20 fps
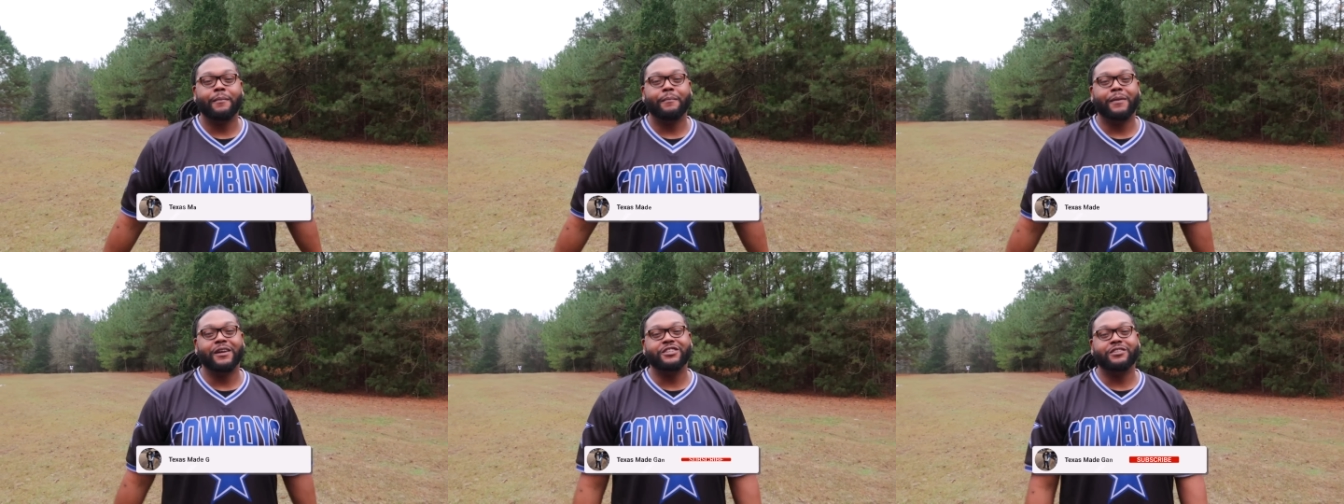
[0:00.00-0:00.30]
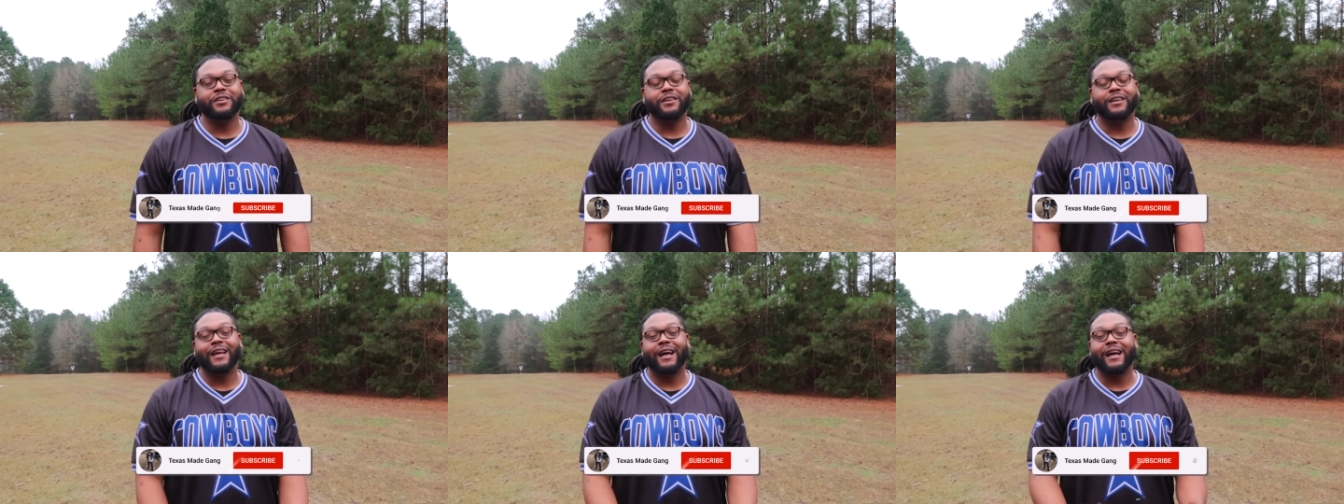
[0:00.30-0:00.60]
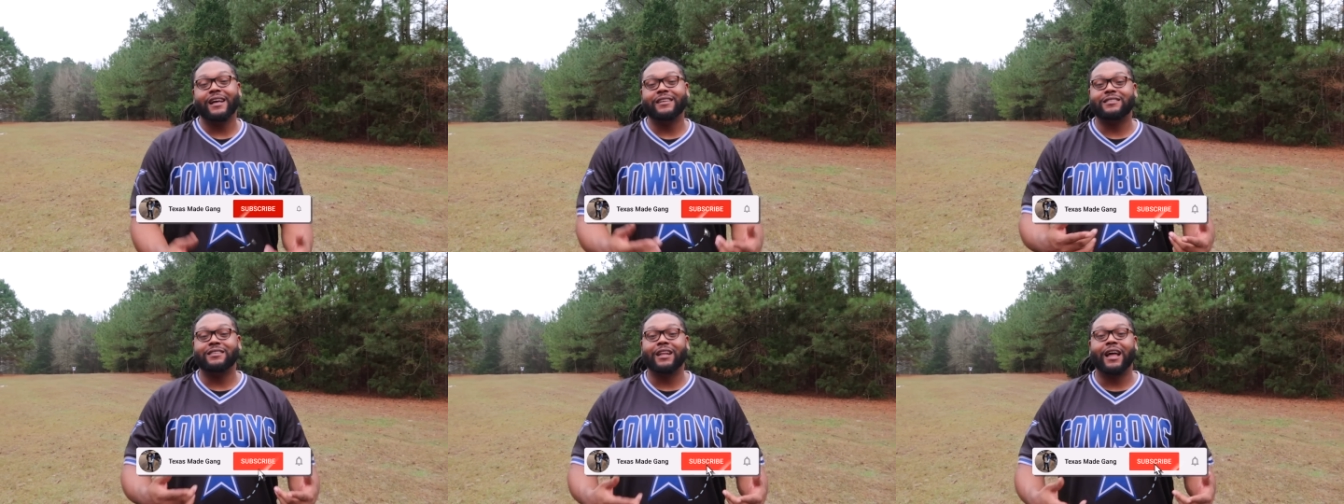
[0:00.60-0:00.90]
Make sure you
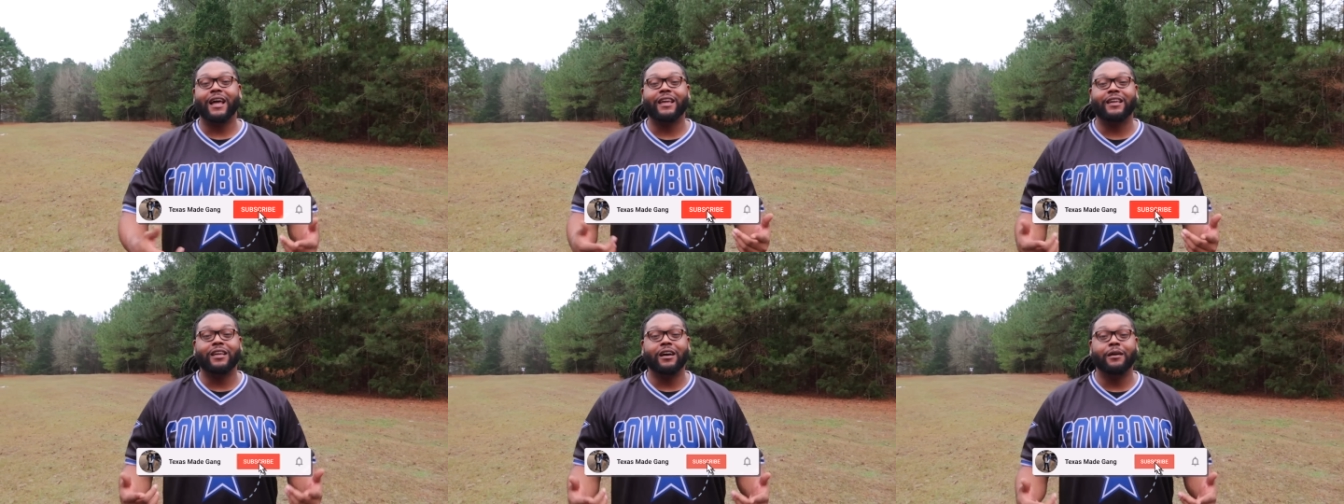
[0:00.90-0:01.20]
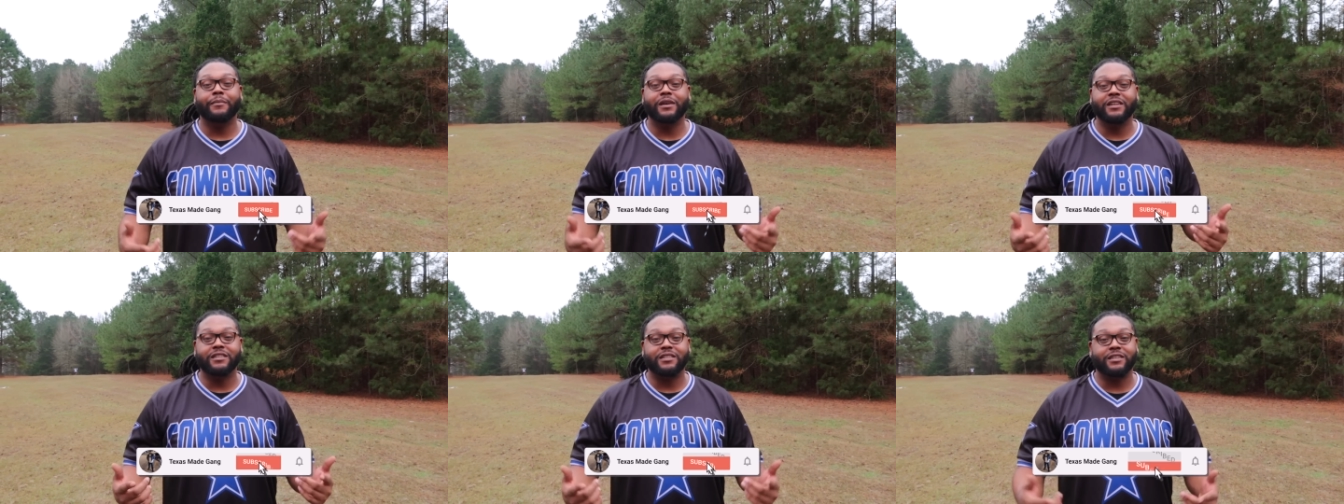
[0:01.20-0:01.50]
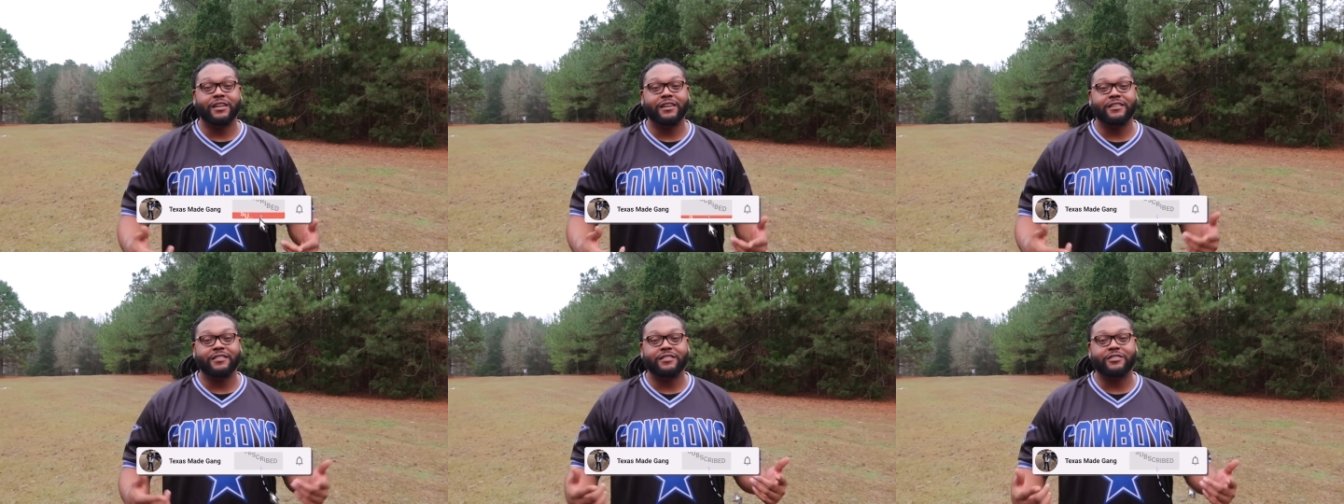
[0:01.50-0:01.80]
guys like, comment,
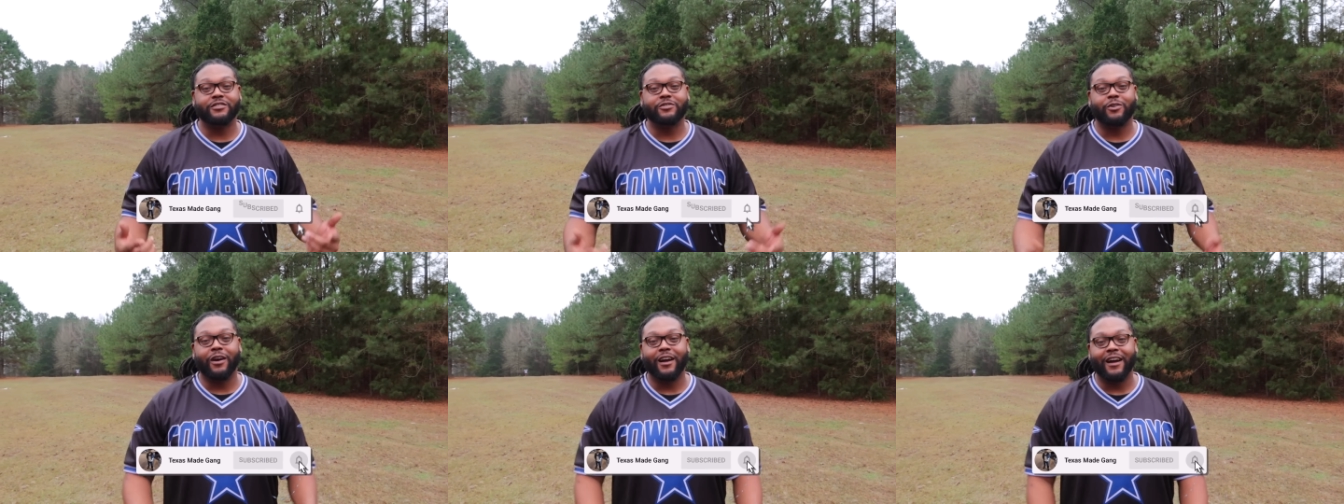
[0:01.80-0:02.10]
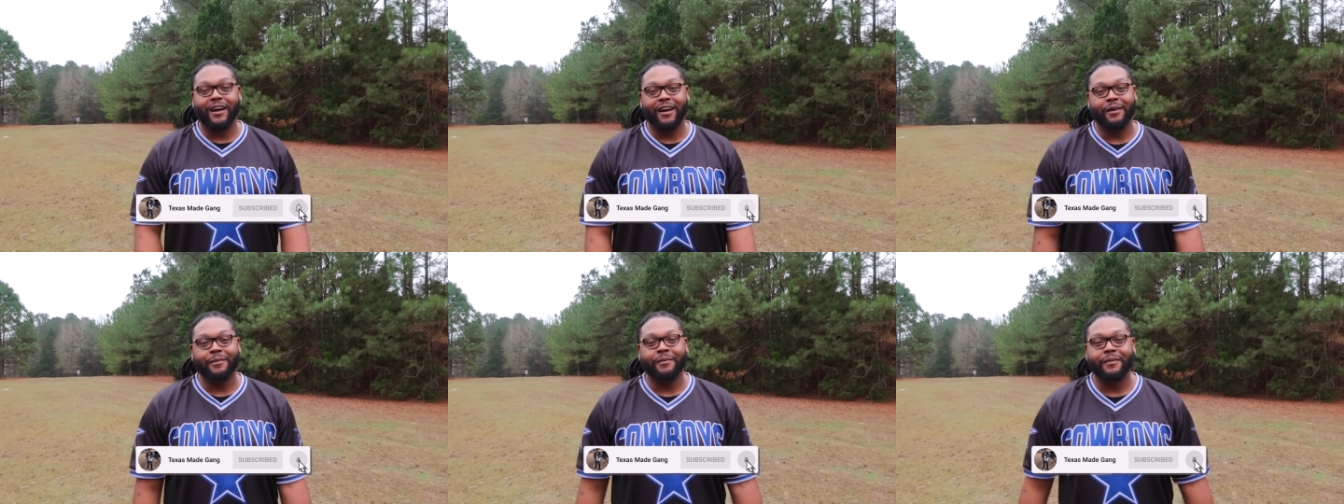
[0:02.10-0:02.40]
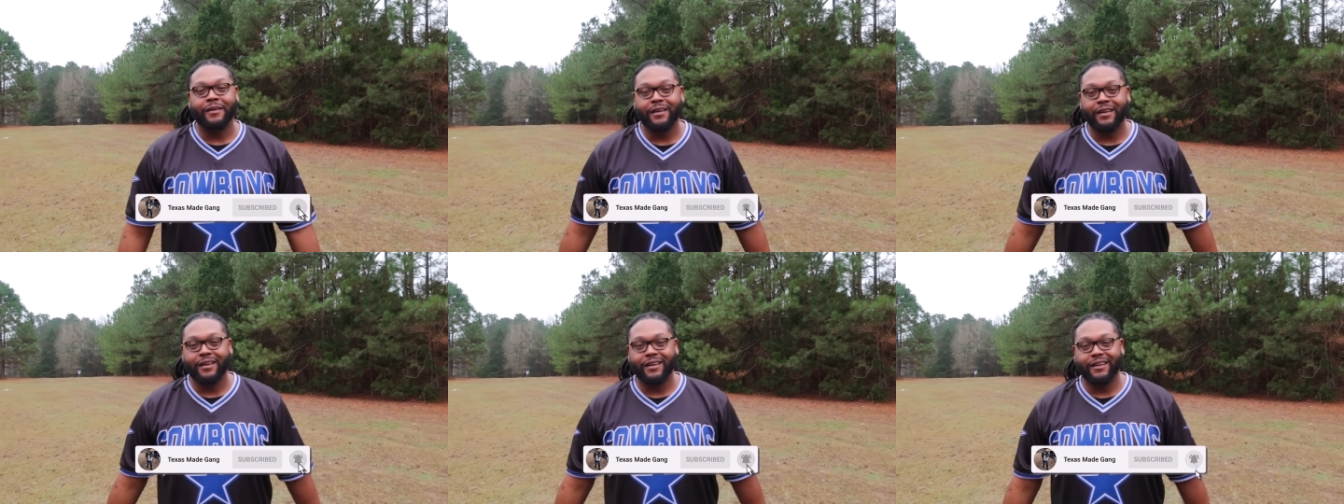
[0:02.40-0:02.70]
share, subscribe,
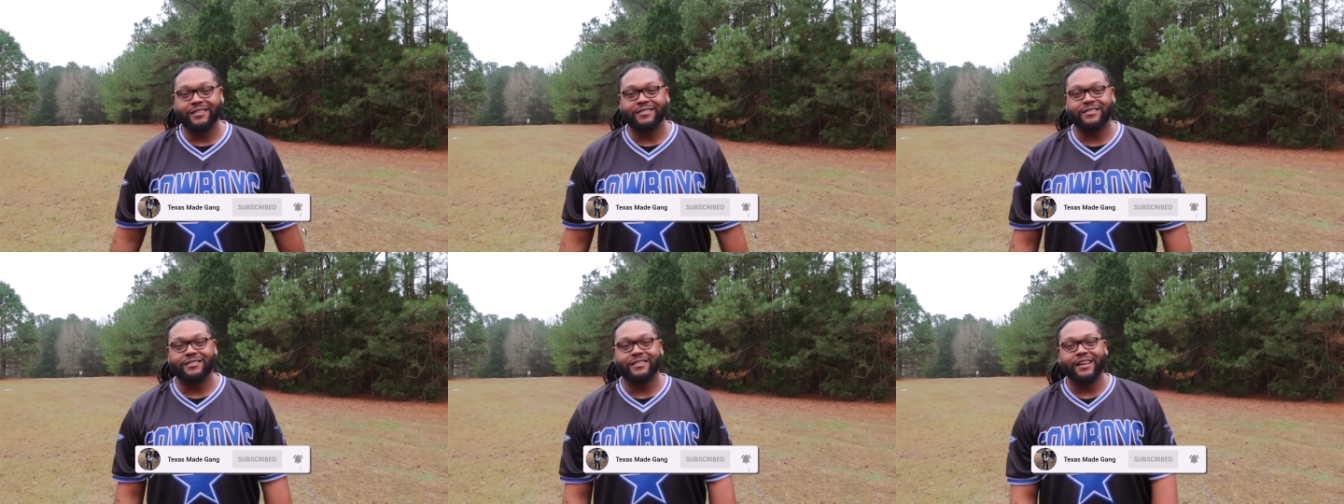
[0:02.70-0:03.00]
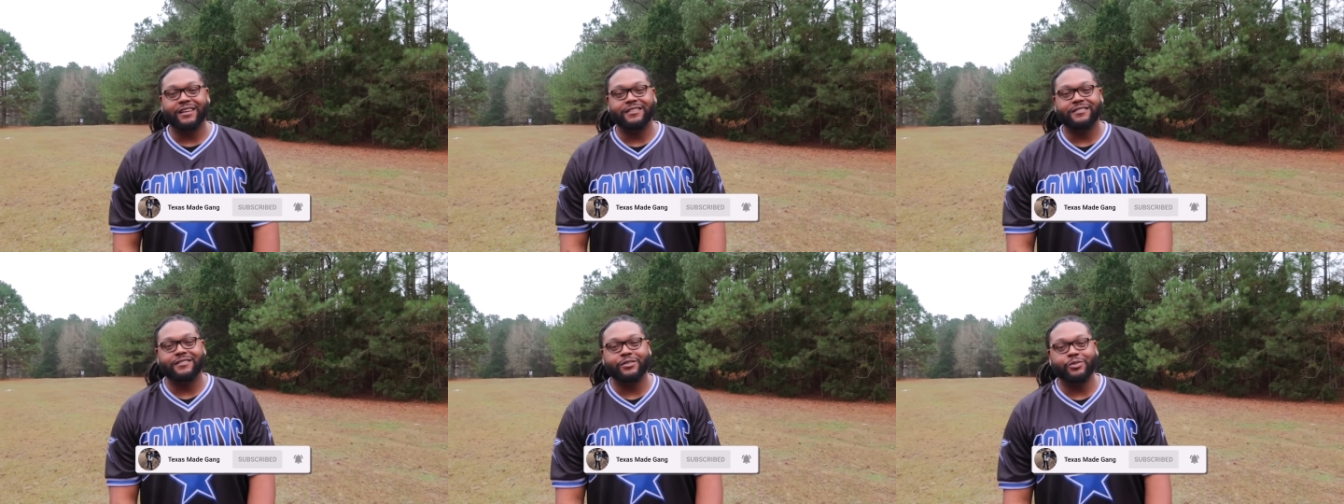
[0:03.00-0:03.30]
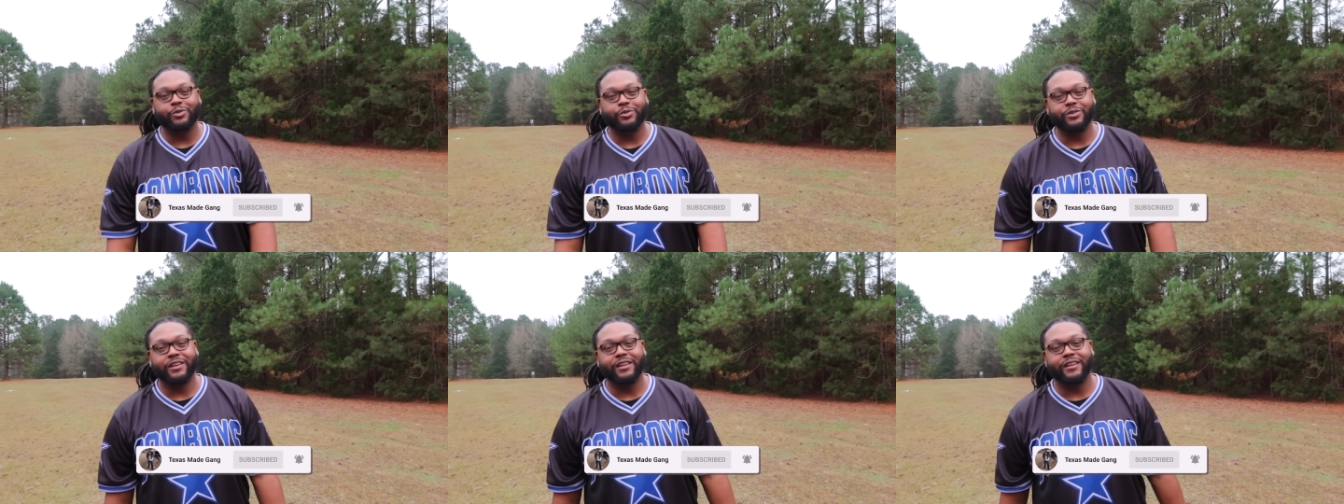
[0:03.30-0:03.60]
and stay
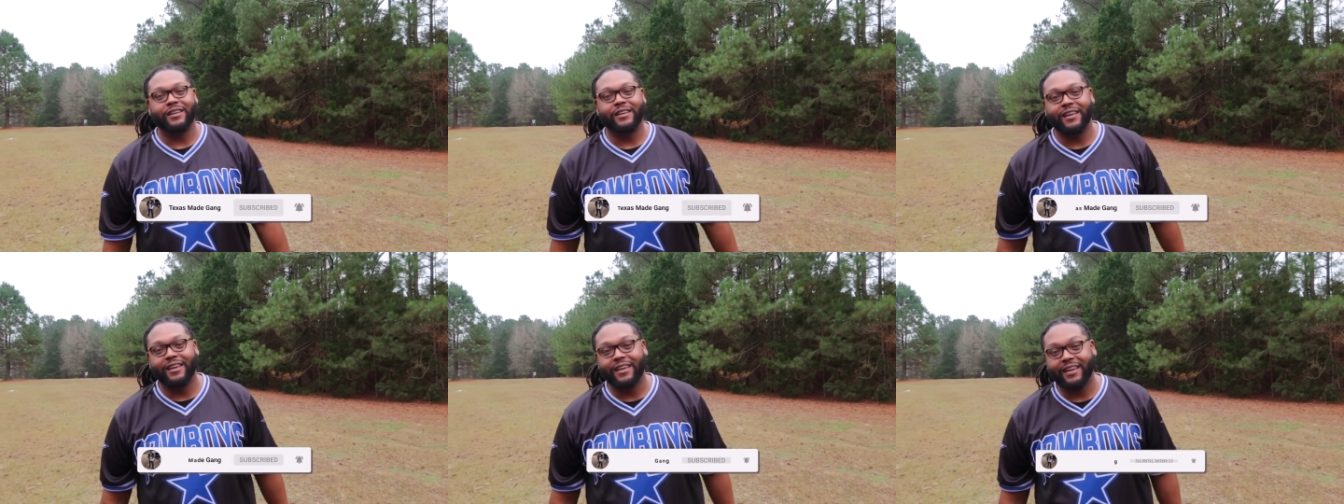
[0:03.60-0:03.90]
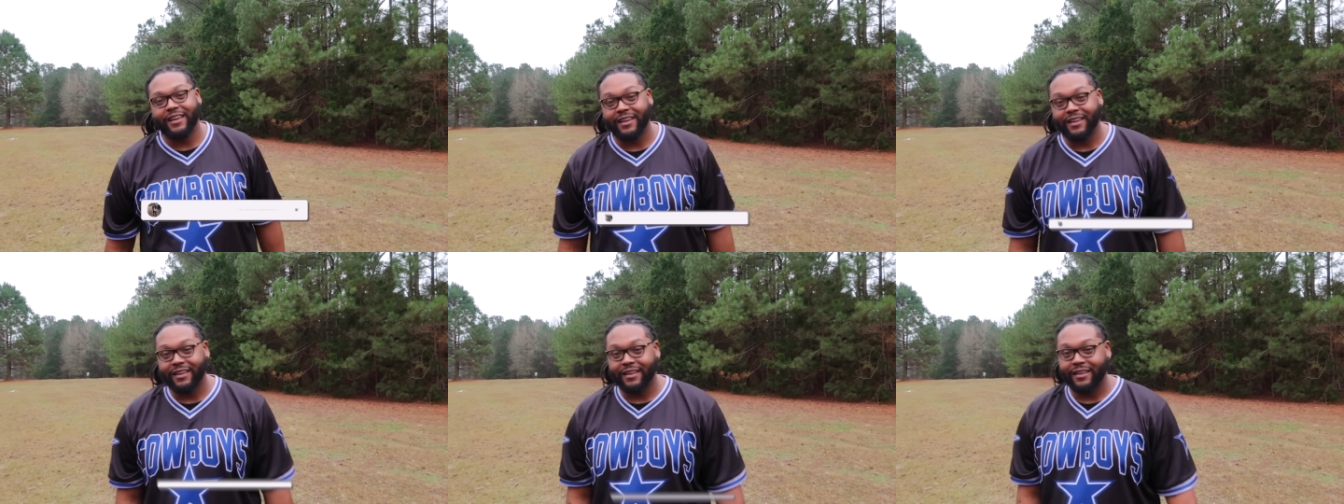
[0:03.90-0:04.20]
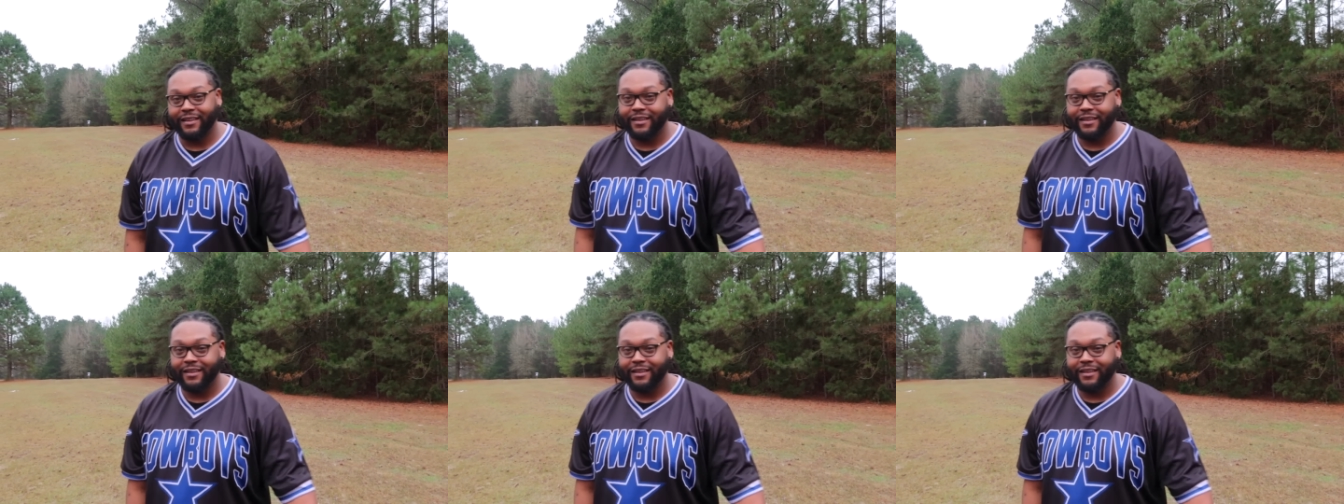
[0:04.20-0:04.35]
tuned, you dig?